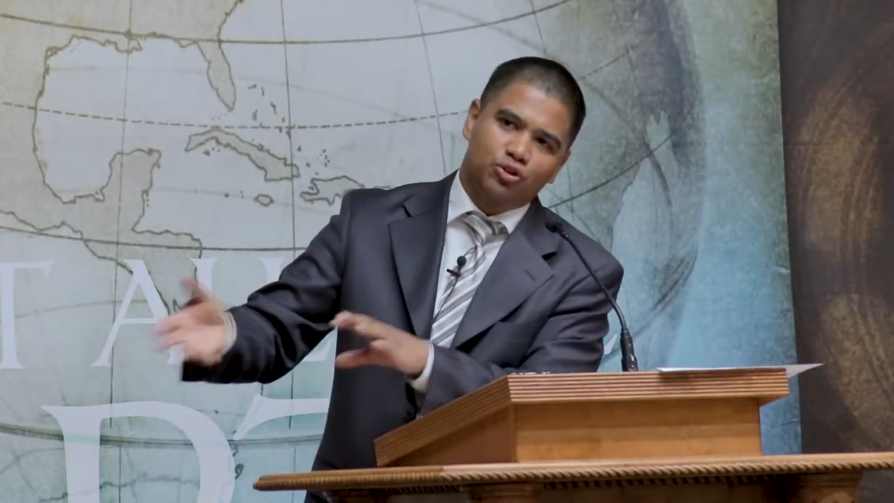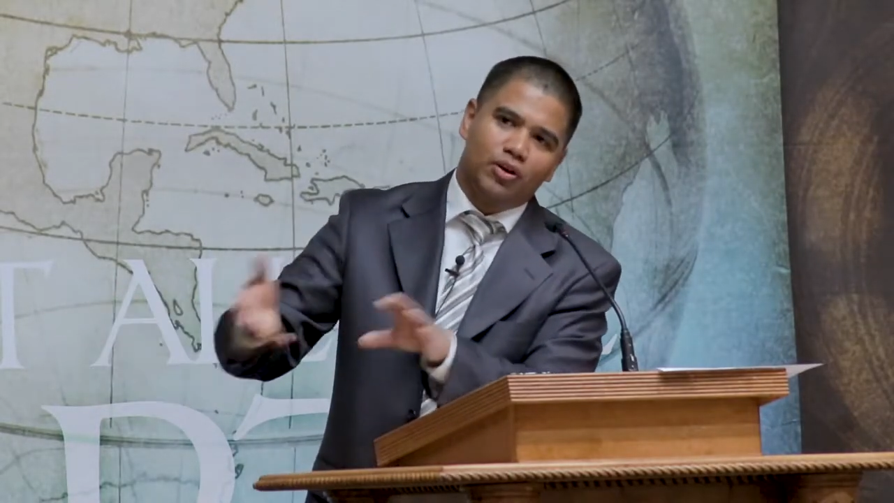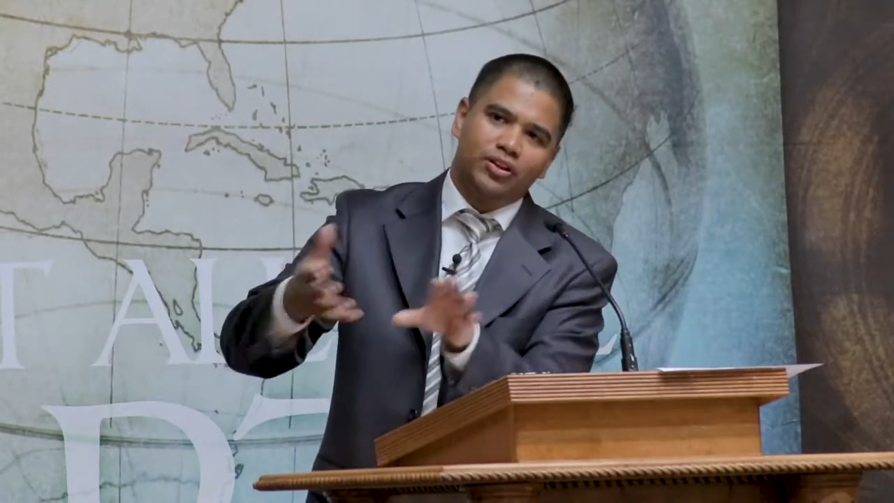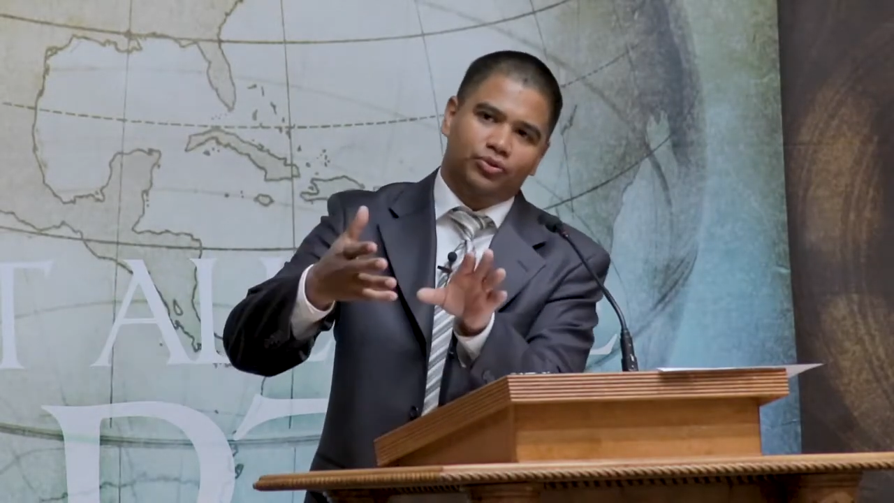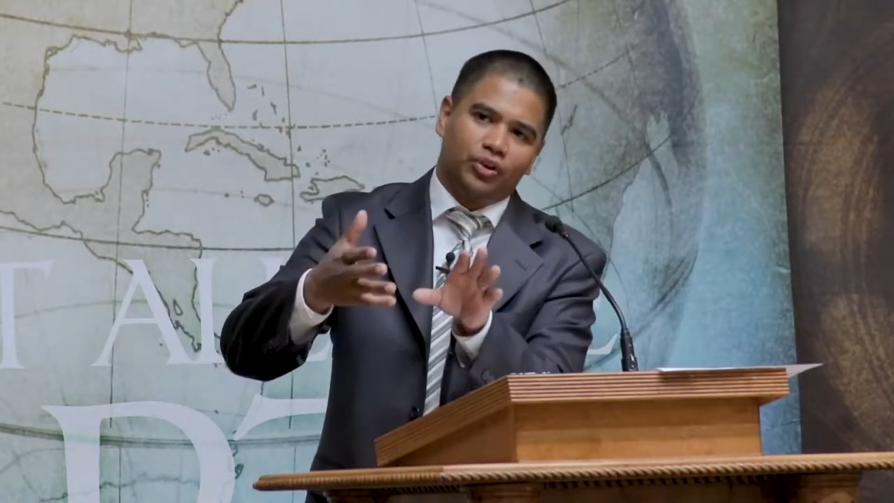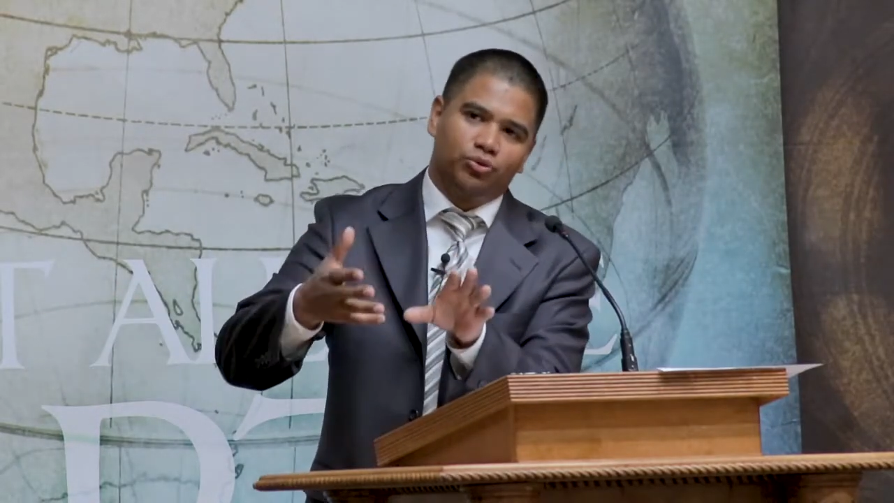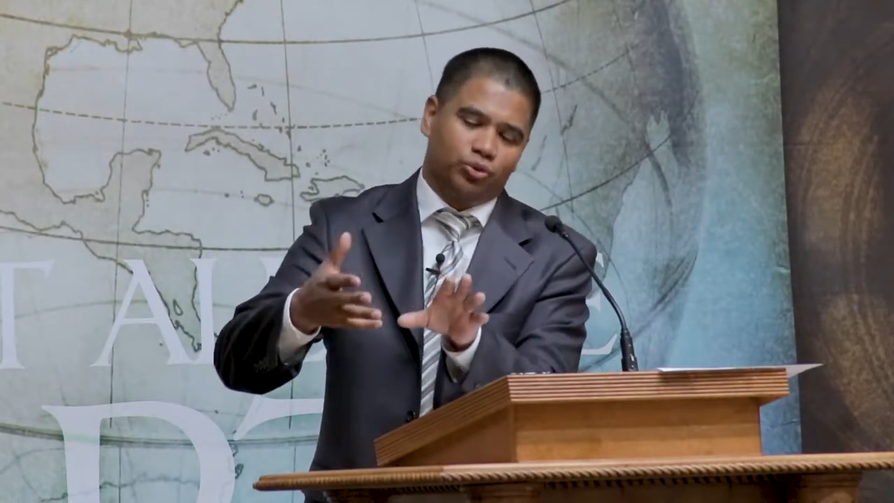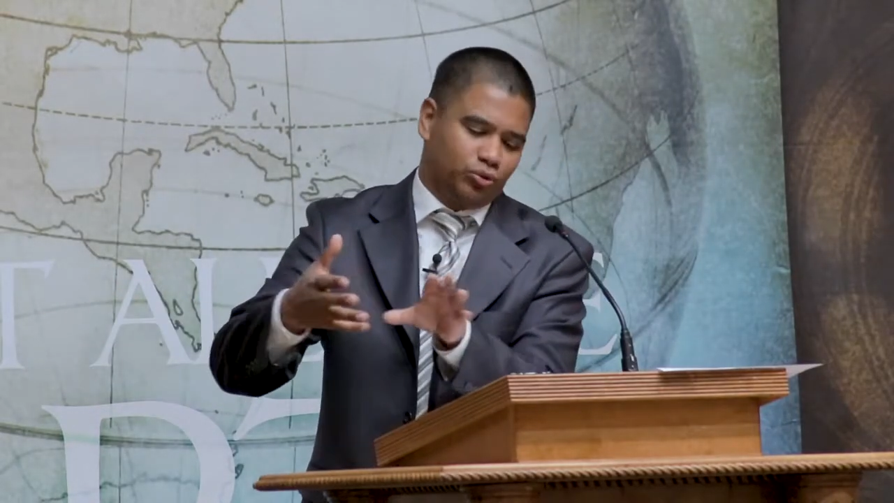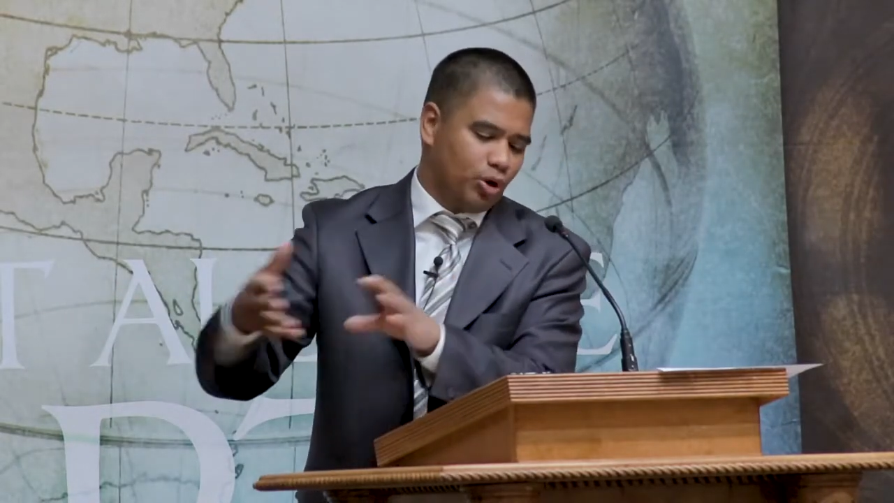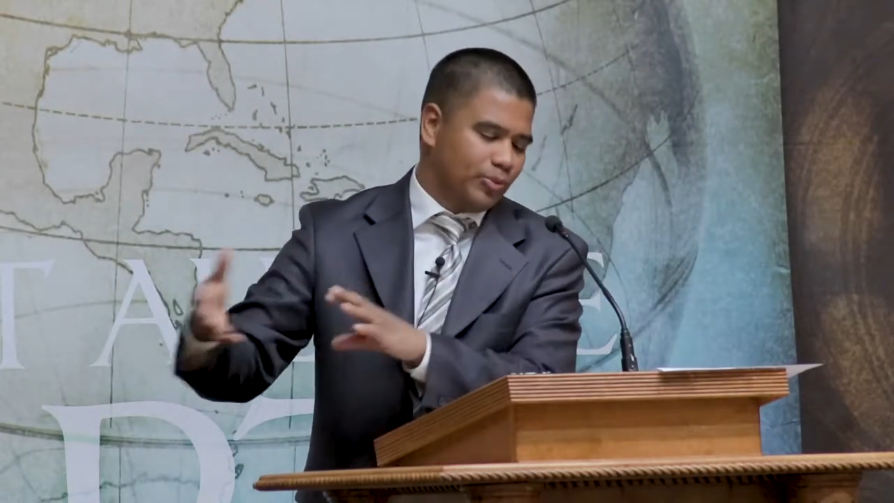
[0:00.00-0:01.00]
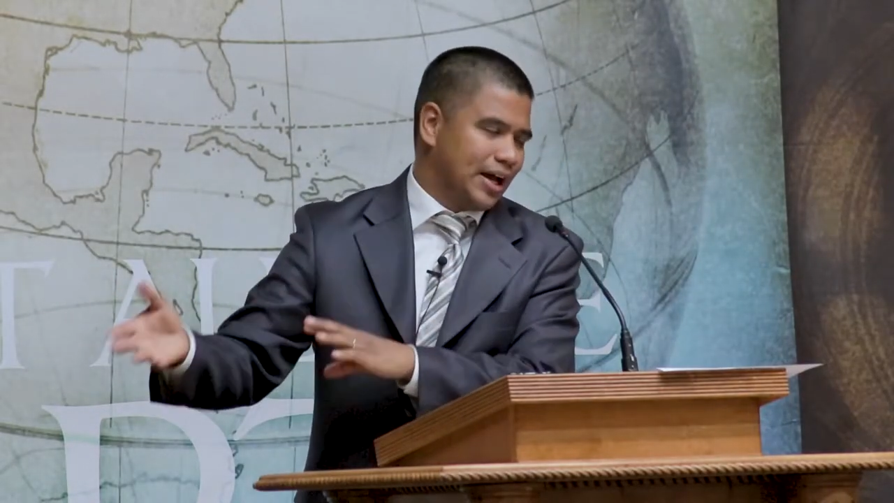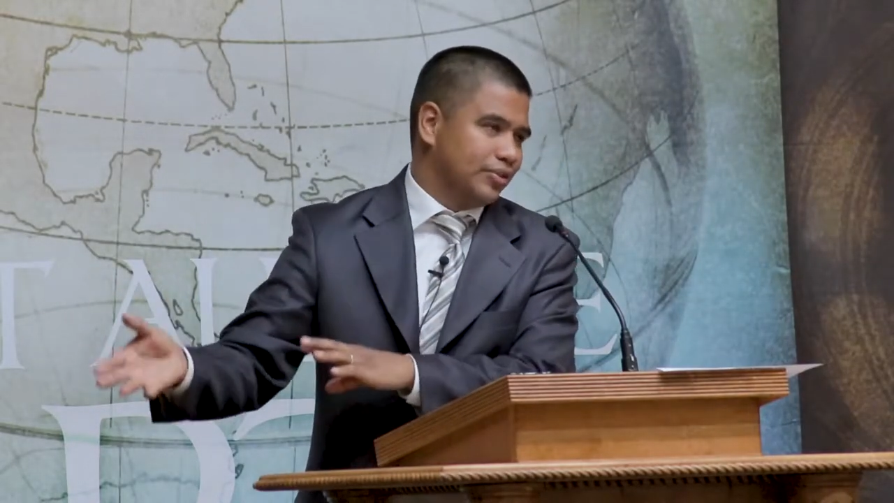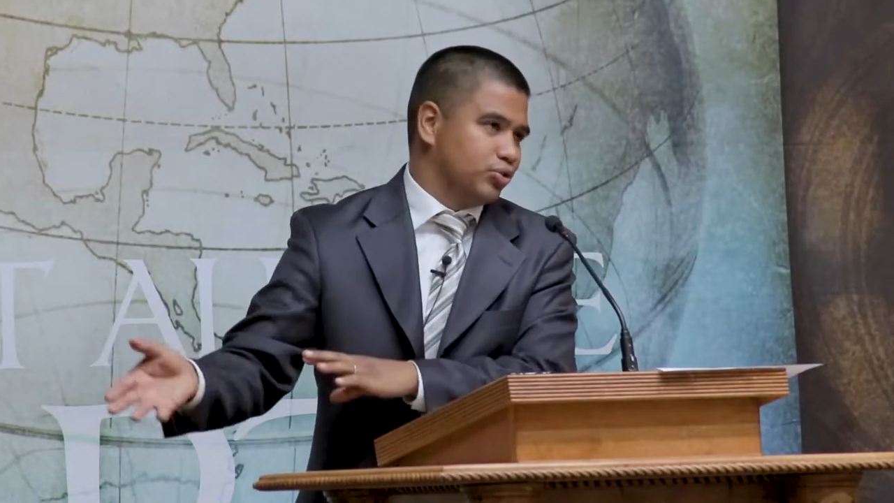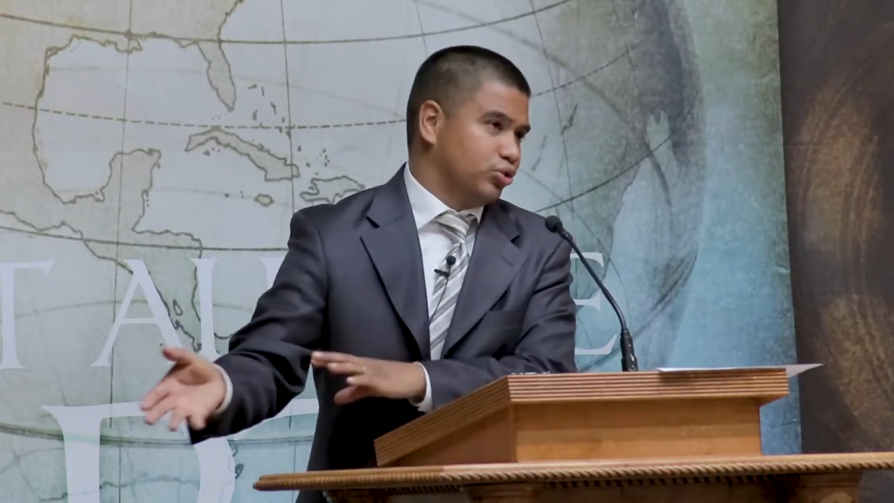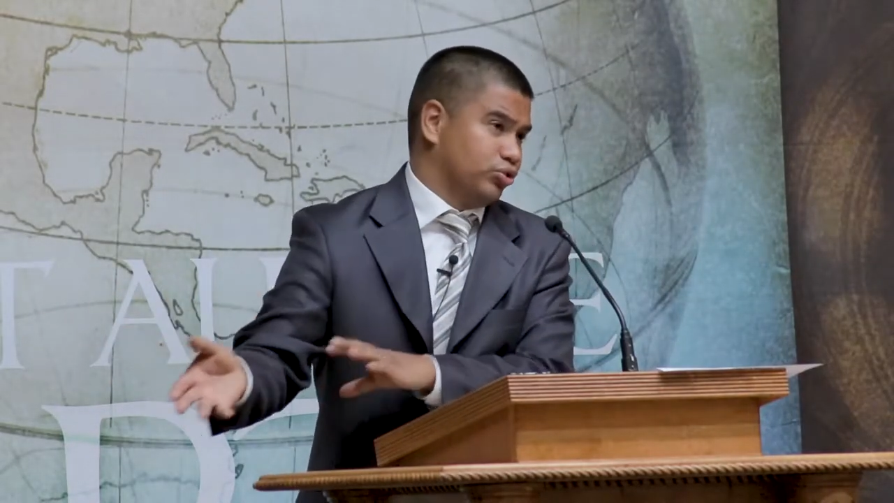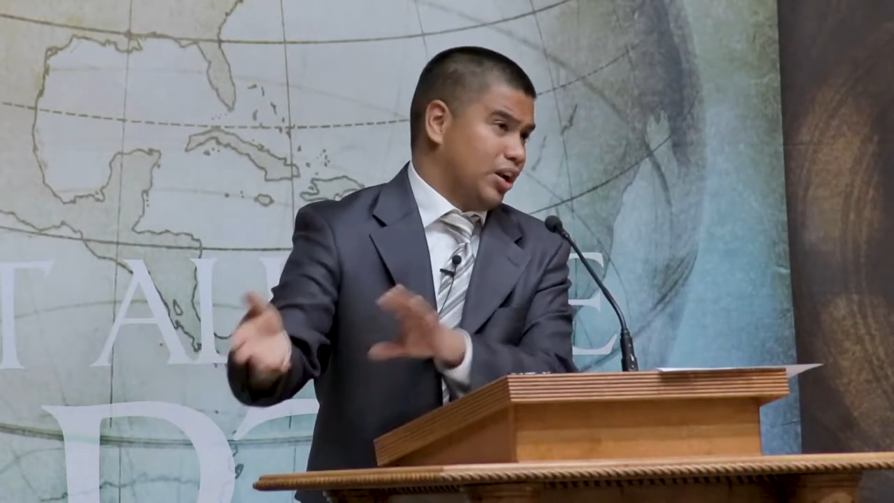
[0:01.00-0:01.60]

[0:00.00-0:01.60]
join themselves with the Roman Catholic Church,